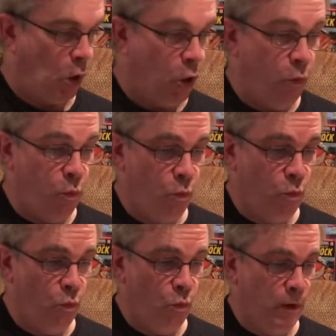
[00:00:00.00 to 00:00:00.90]
Oh,
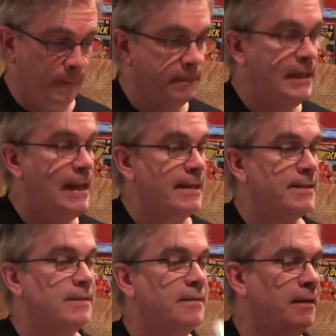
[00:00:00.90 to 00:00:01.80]

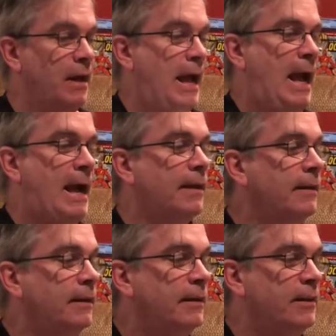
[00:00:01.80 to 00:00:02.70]
yes.
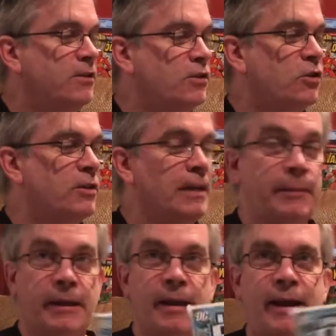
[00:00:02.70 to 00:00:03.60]
This is good timing.